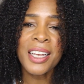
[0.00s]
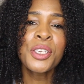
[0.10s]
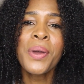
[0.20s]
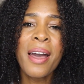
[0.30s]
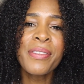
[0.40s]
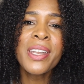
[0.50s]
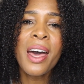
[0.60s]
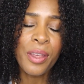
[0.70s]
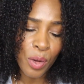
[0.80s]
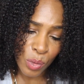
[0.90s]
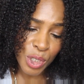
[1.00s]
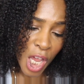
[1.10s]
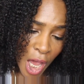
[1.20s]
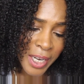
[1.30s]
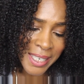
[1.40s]
do have another
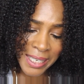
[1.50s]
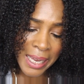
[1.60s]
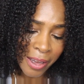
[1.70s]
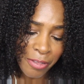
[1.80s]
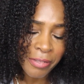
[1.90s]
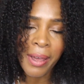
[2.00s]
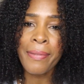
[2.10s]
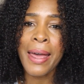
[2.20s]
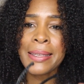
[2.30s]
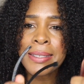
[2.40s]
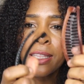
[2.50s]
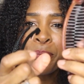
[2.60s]
alternative, and that's the